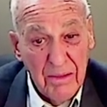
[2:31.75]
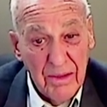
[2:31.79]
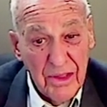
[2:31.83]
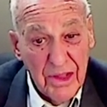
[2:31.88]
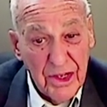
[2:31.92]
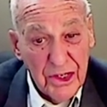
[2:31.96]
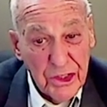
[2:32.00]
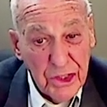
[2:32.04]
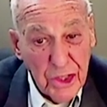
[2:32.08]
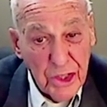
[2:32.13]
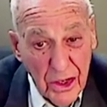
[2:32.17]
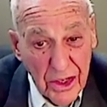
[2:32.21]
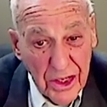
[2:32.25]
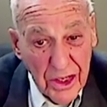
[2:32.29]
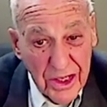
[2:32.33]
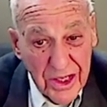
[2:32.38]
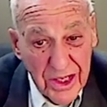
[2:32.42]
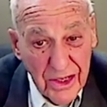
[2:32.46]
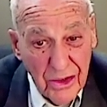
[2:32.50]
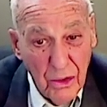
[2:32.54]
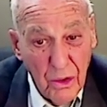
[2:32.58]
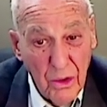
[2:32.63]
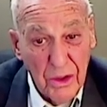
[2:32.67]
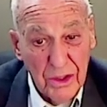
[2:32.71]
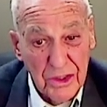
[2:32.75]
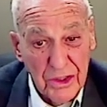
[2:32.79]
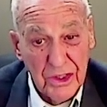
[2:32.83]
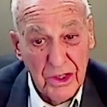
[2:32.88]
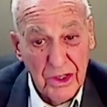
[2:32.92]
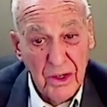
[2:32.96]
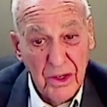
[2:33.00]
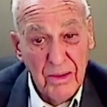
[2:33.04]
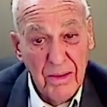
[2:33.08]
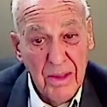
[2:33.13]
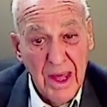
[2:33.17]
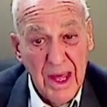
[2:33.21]
the tourniquet
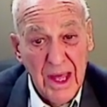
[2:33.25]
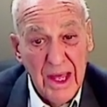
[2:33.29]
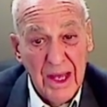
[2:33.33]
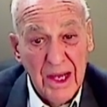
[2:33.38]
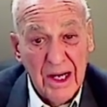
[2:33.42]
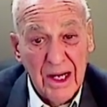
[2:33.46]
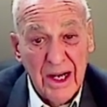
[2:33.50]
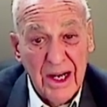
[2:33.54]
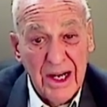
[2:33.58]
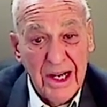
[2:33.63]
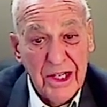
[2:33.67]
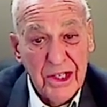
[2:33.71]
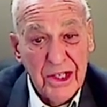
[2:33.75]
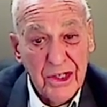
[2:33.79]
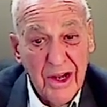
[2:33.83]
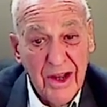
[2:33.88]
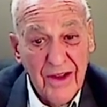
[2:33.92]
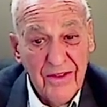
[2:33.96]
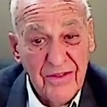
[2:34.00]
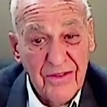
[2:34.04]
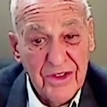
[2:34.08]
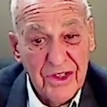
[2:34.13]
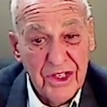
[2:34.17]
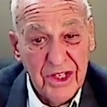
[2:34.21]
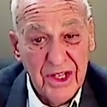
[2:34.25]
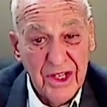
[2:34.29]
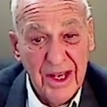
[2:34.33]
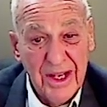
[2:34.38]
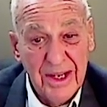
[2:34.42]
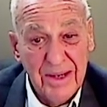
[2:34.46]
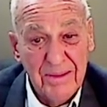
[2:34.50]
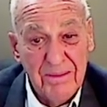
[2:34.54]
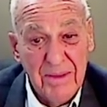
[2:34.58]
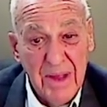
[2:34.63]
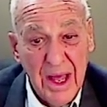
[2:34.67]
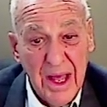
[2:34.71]
also, cleans off his
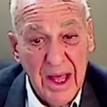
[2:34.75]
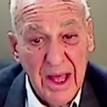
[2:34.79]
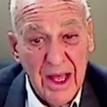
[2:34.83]
skin,